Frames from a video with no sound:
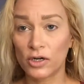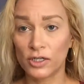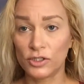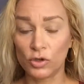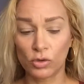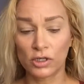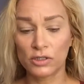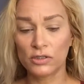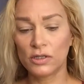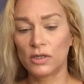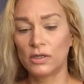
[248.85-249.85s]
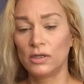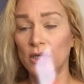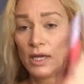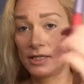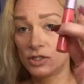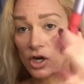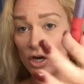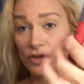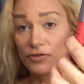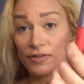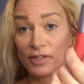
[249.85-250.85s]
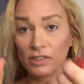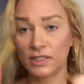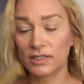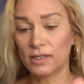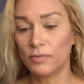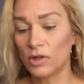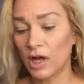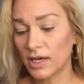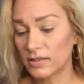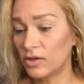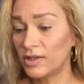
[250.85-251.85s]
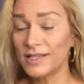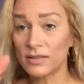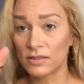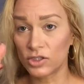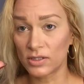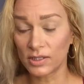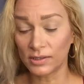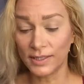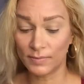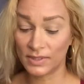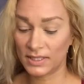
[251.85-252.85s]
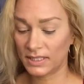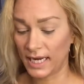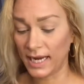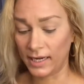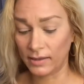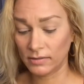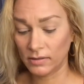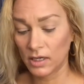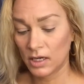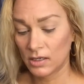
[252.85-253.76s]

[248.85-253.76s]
Adorned and Tarte Fearless Lip Gloss. So this is just a lip stain.